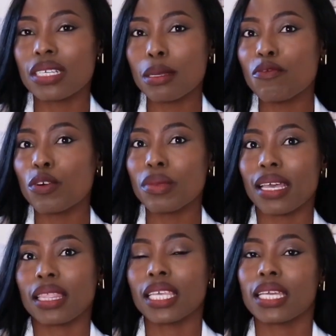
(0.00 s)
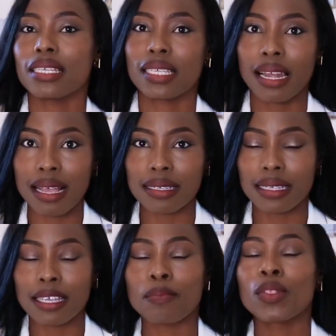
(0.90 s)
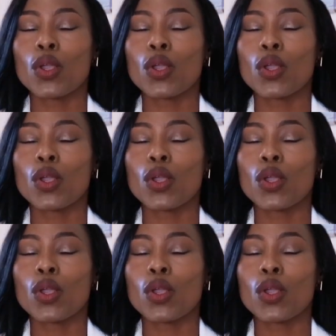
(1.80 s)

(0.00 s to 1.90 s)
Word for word: denim for me, I think it is classic.